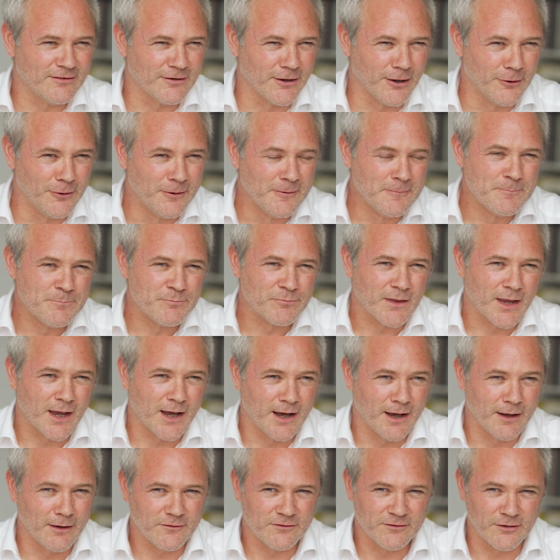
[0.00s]
So
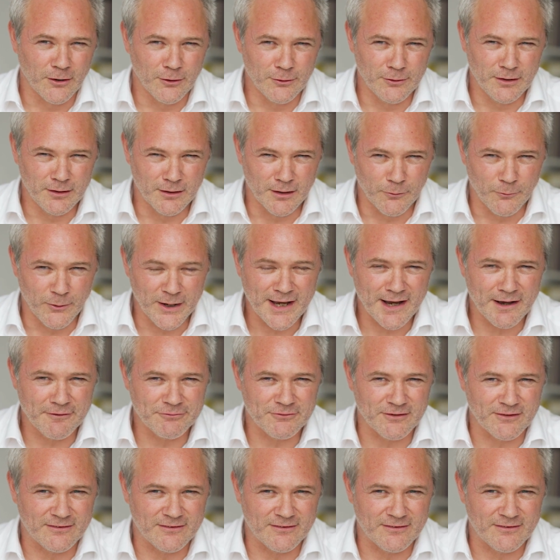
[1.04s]
we have